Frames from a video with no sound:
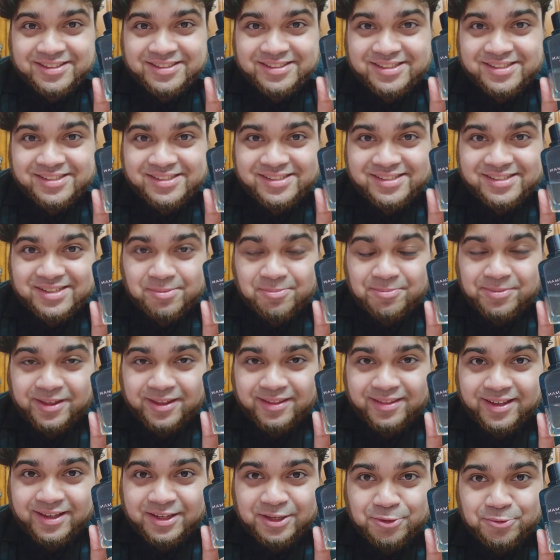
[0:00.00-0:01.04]
this is
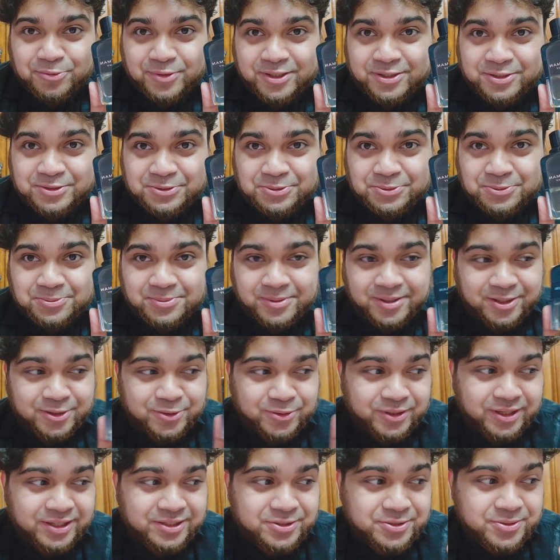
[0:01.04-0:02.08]
something that you need to
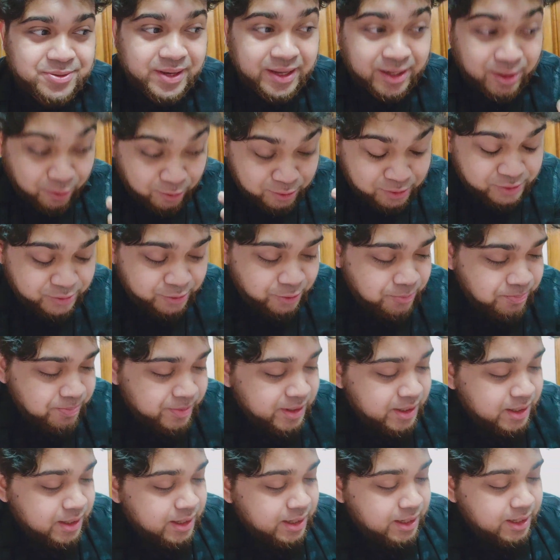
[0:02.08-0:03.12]
look into. And also,
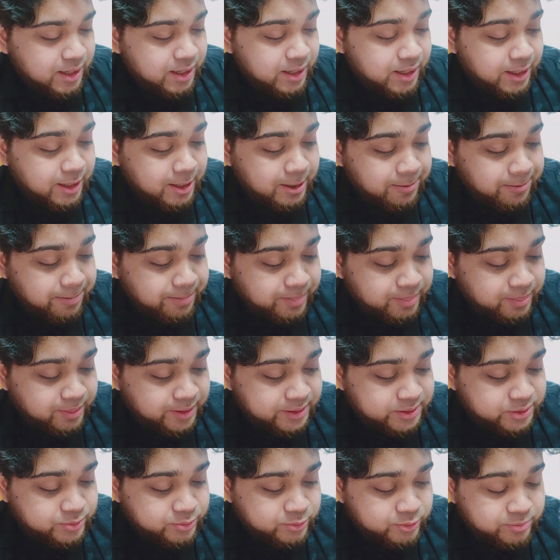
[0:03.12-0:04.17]

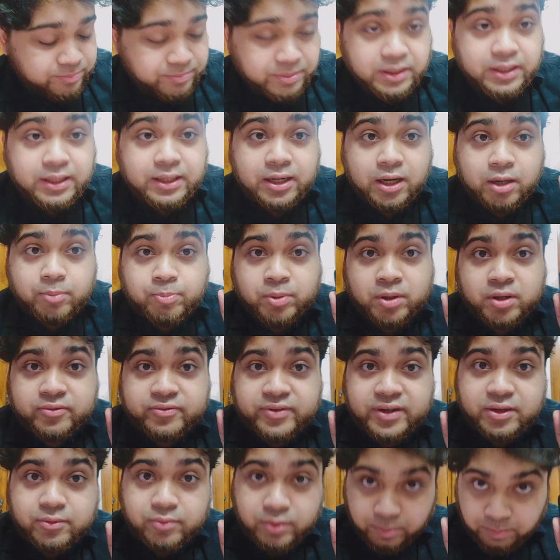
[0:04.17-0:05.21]
this would be a
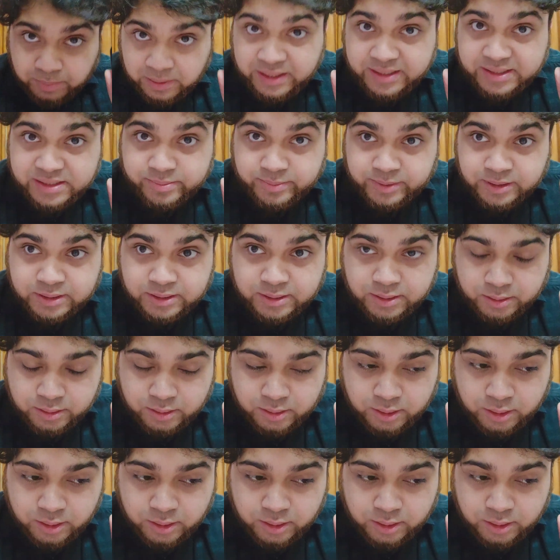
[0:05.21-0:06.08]
perfect replacement,